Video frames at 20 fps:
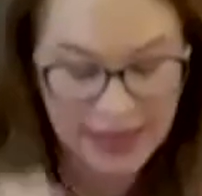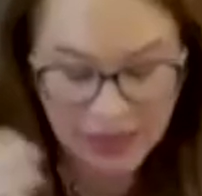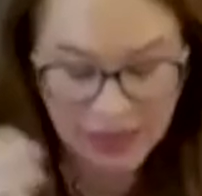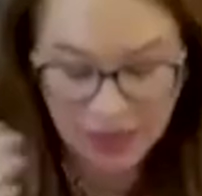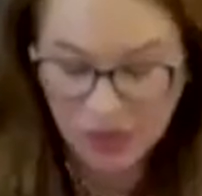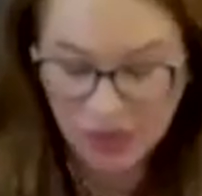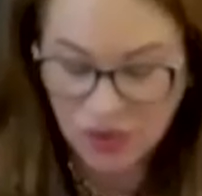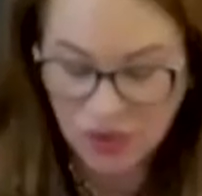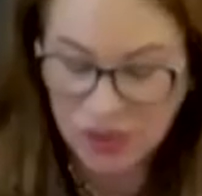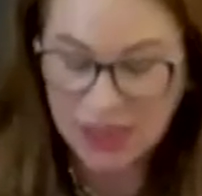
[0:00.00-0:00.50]

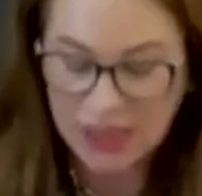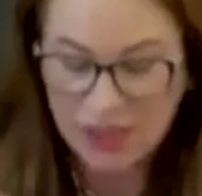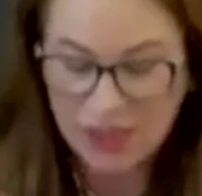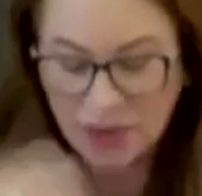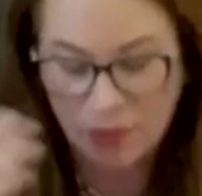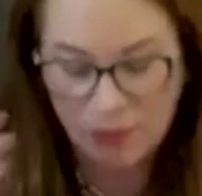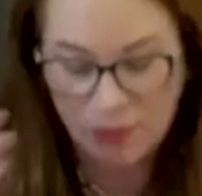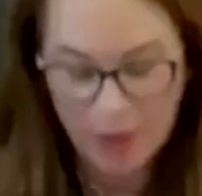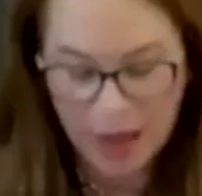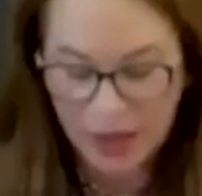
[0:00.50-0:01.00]
SDGs,
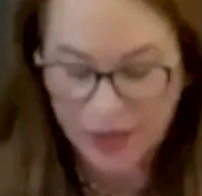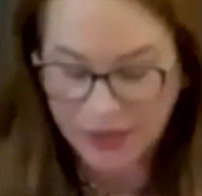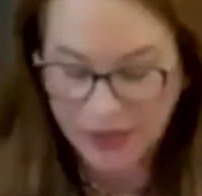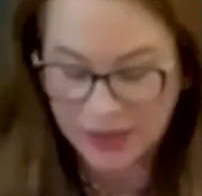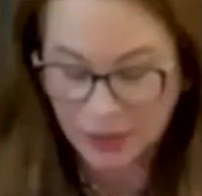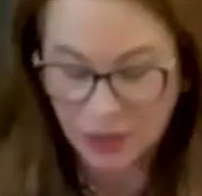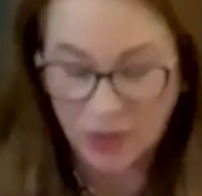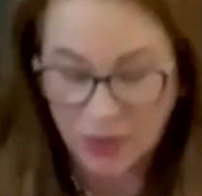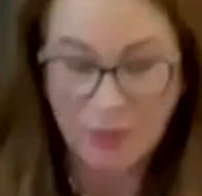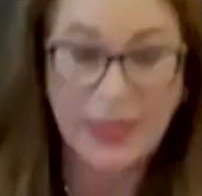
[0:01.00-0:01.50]
the Paris
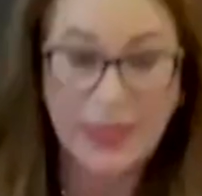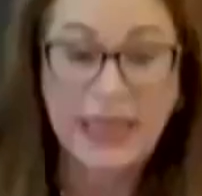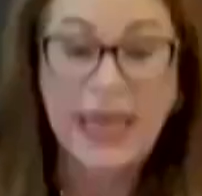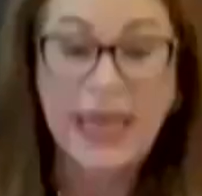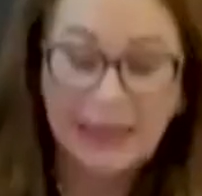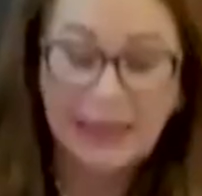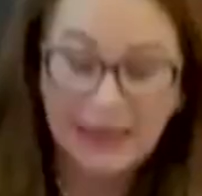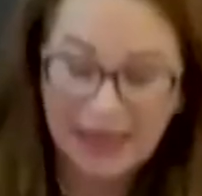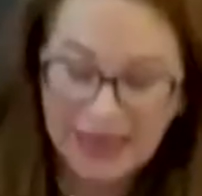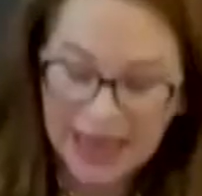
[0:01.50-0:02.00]
Agreement,
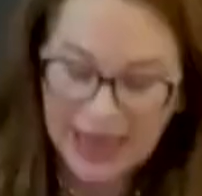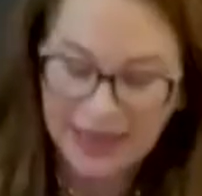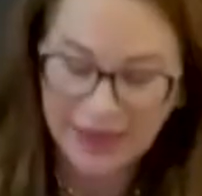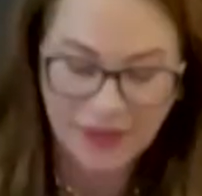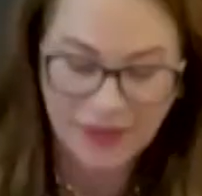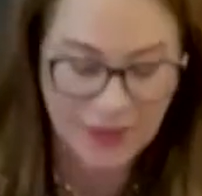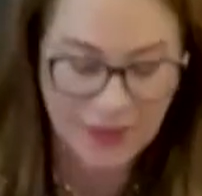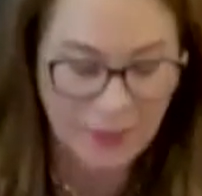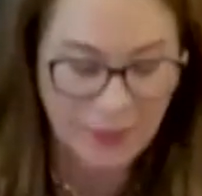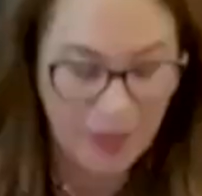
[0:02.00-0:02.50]
the
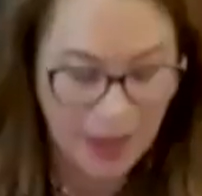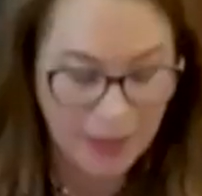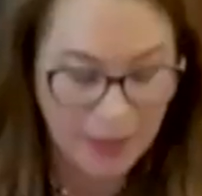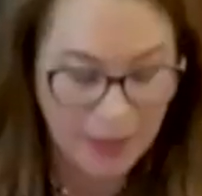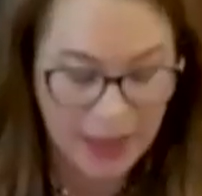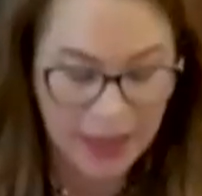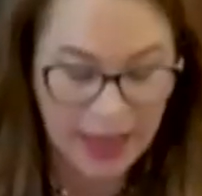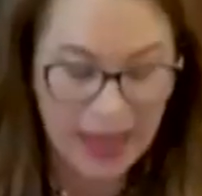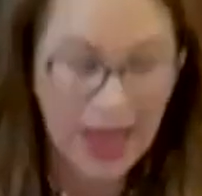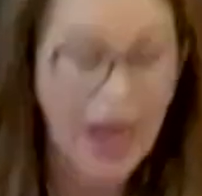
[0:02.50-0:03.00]
Addis
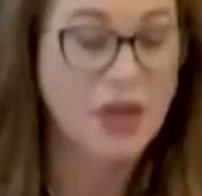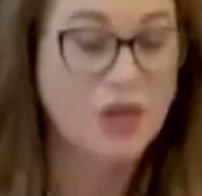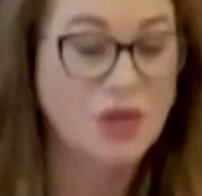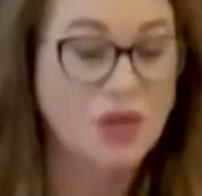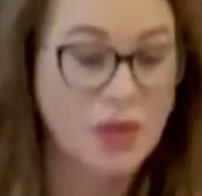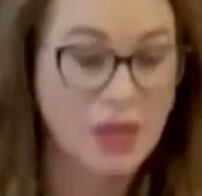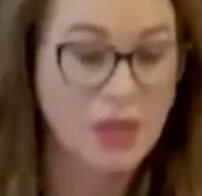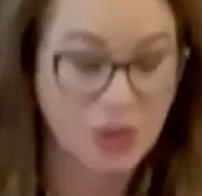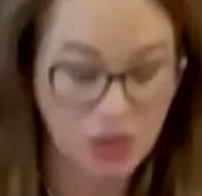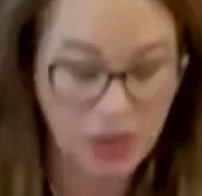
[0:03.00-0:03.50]
Ababa
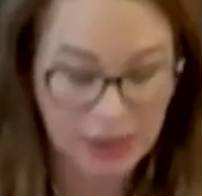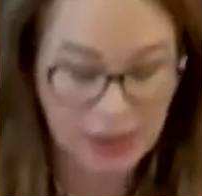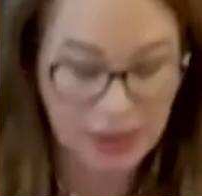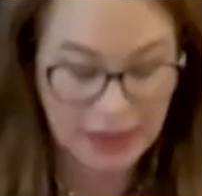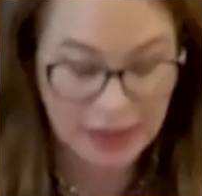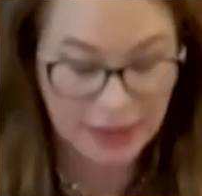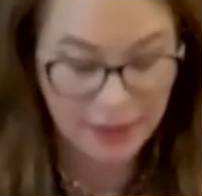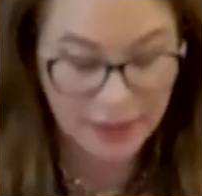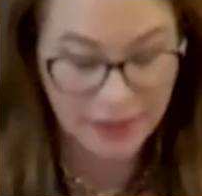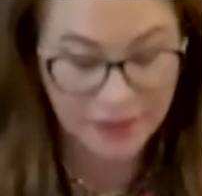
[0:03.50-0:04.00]
Action
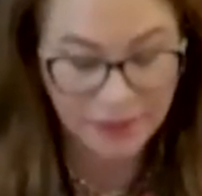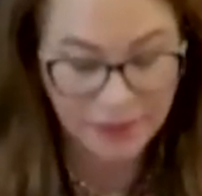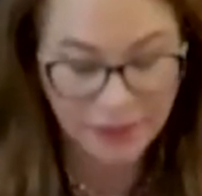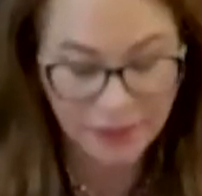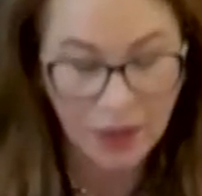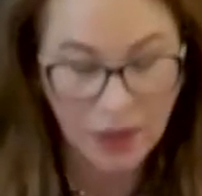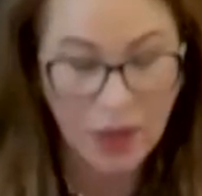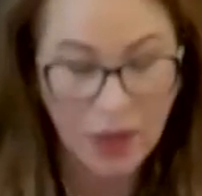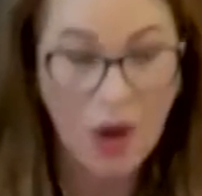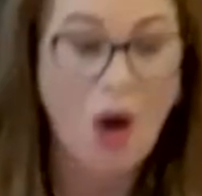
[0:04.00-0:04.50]
Agenda
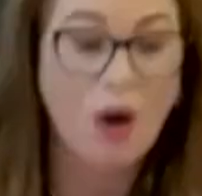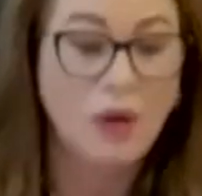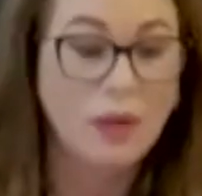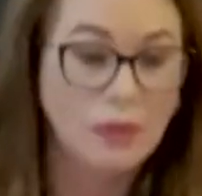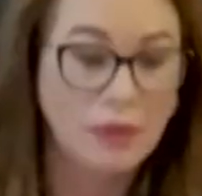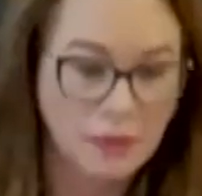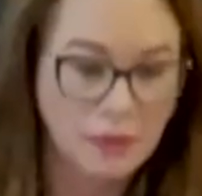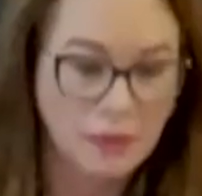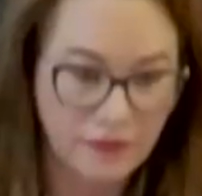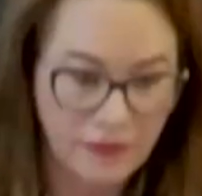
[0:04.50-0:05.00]

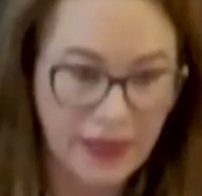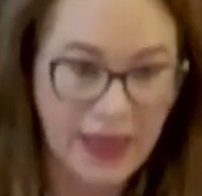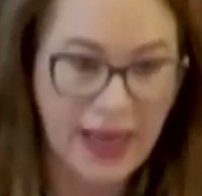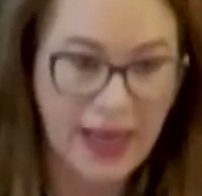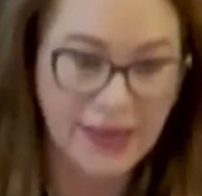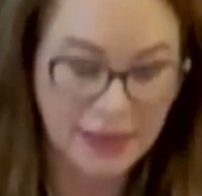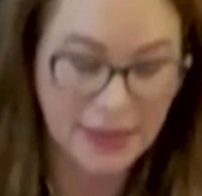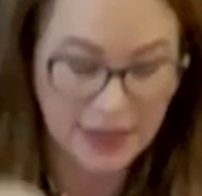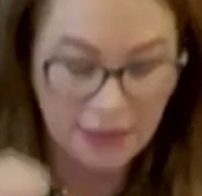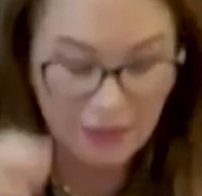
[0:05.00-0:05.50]
on
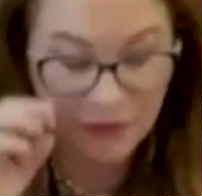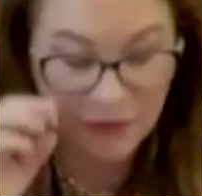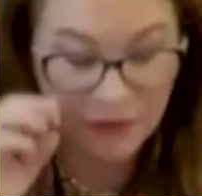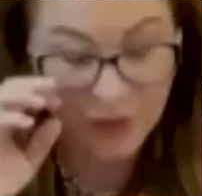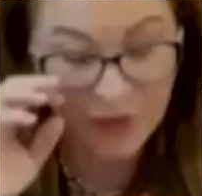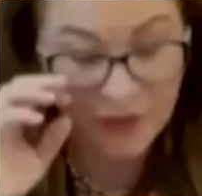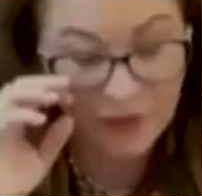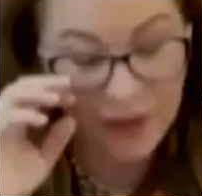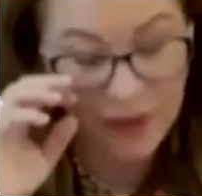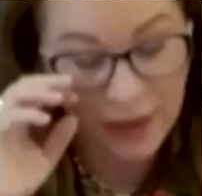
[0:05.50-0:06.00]
financing for
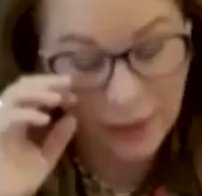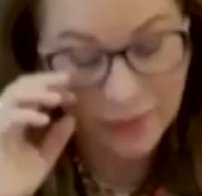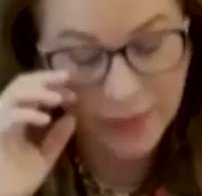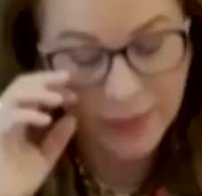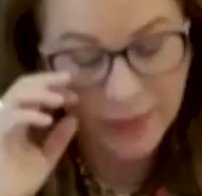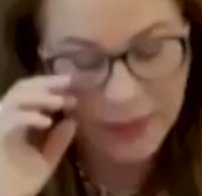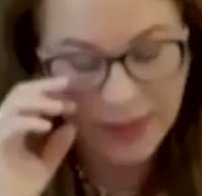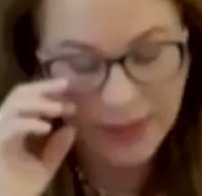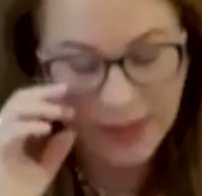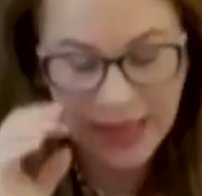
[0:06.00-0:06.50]

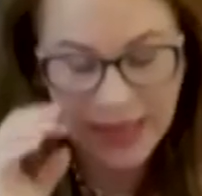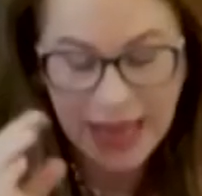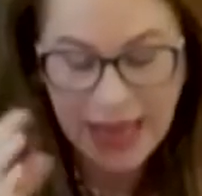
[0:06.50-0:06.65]
development.